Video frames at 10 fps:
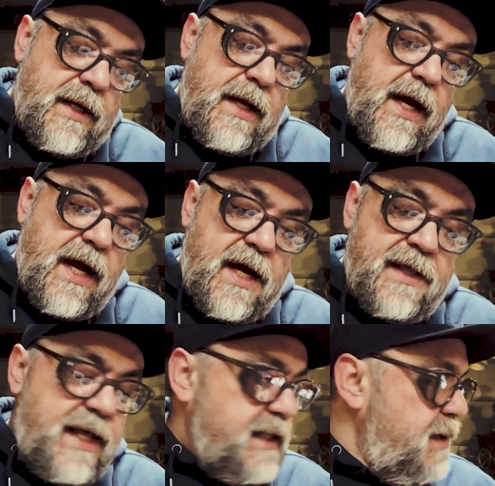
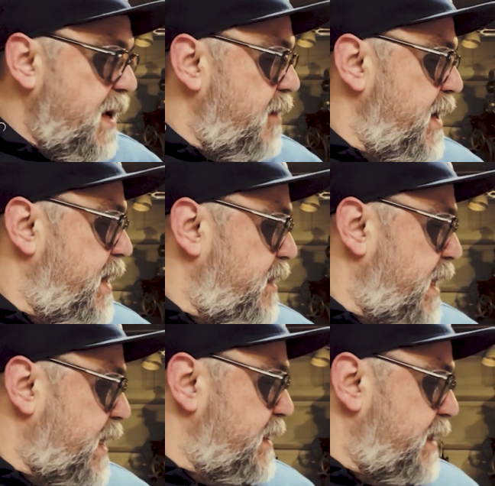that's about it.
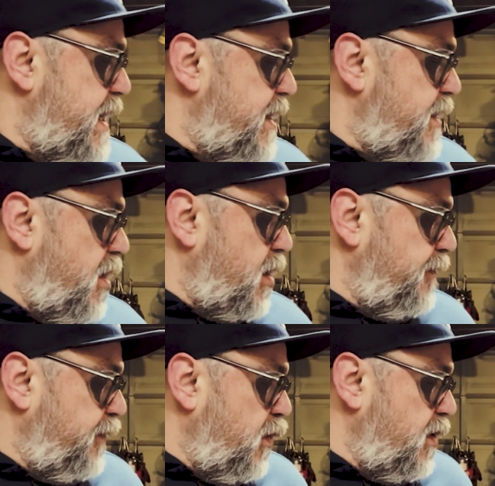Like I said,
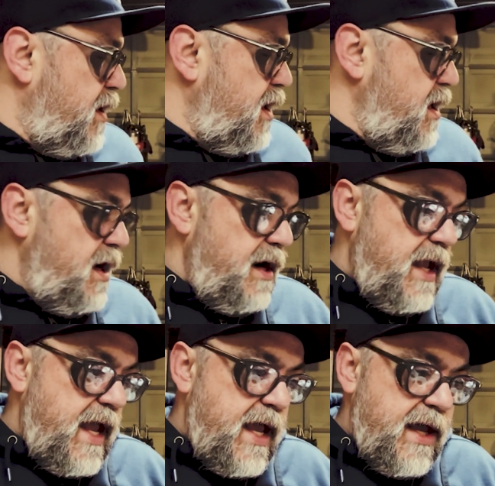R4
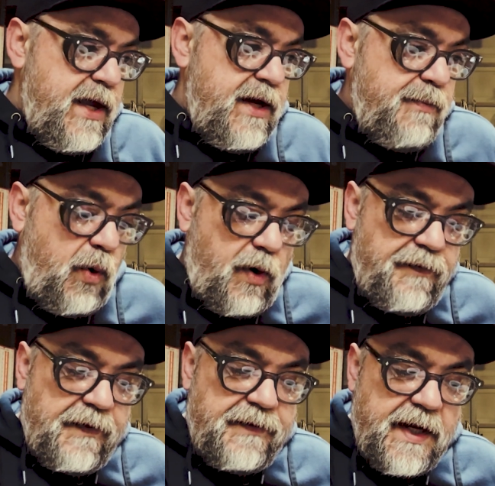and Pour
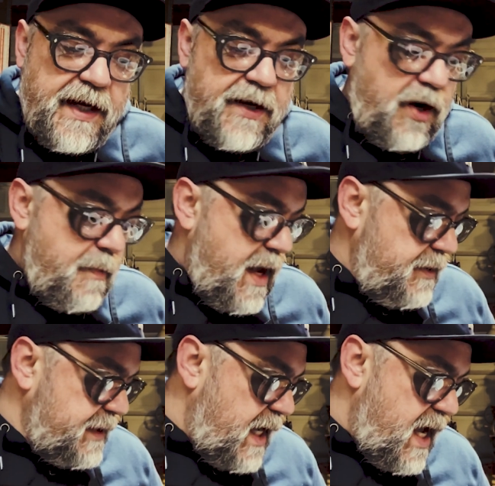15 are about
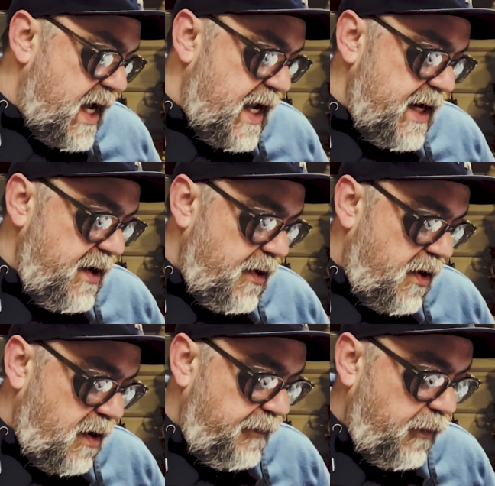tied.
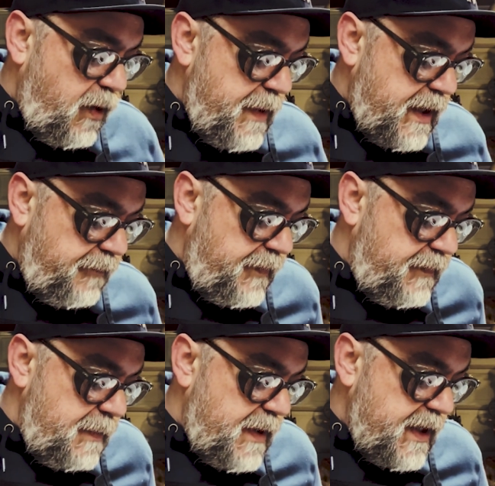R4 being
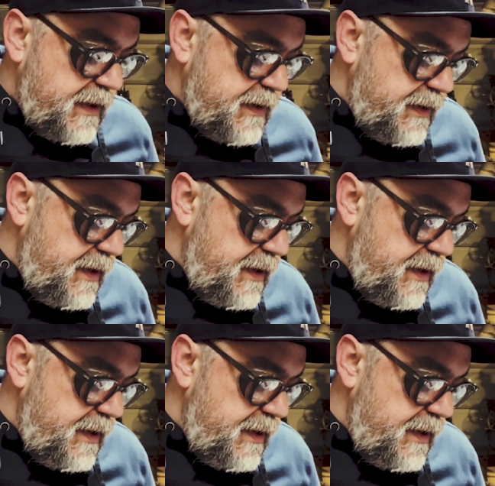$50,